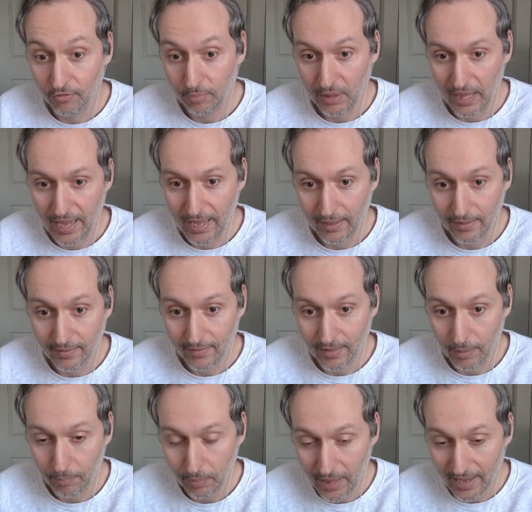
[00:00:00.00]
plans
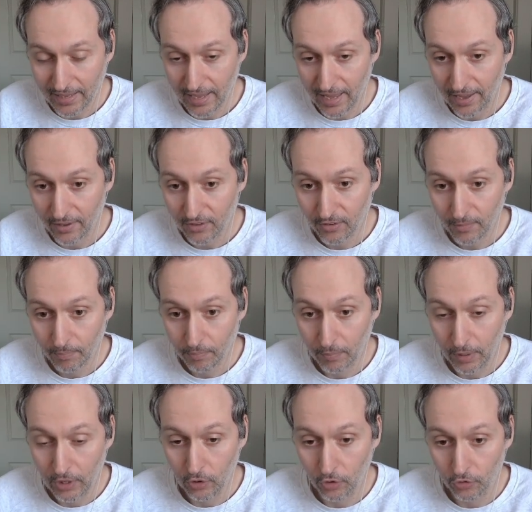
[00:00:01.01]
that black has
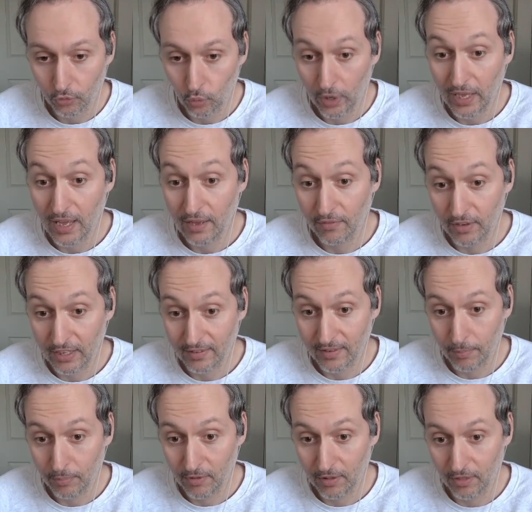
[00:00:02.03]
because we have
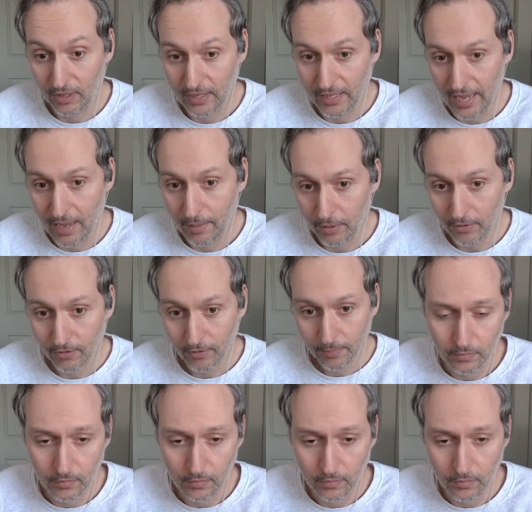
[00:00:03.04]
accepted the gambit.